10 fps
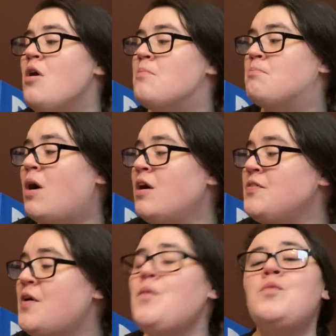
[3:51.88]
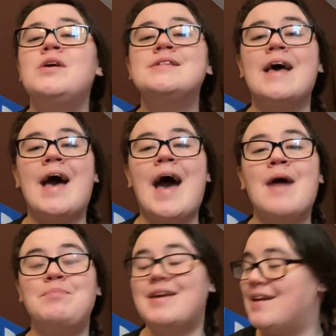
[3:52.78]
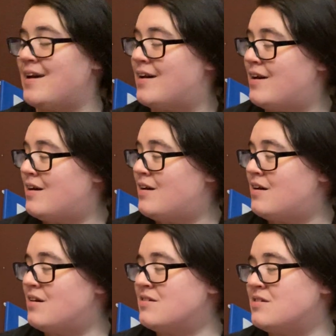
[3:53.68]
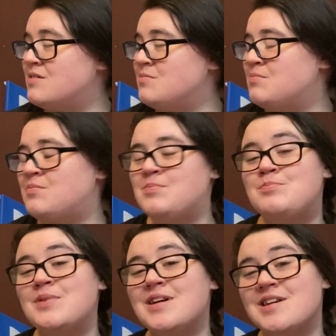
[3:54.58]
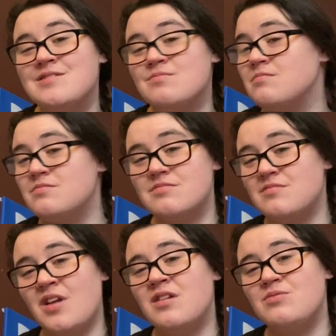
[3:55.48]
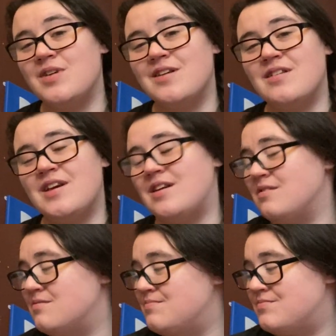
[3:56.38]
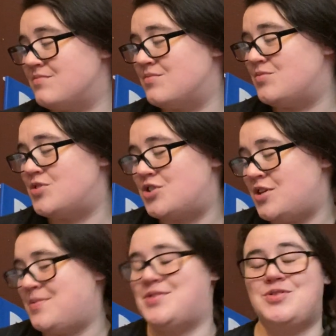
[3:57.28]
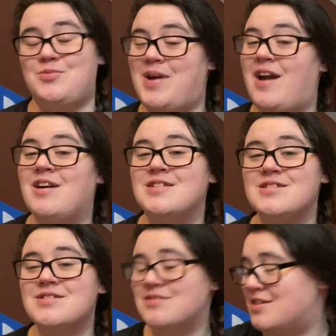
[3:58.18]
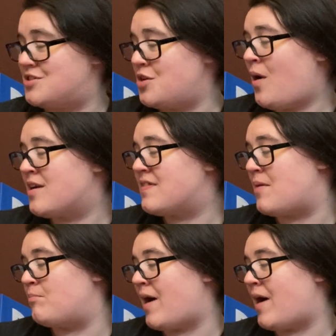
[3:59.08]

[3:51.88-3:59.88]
Martha was happy, but not really. She missed her parents, and she wanted them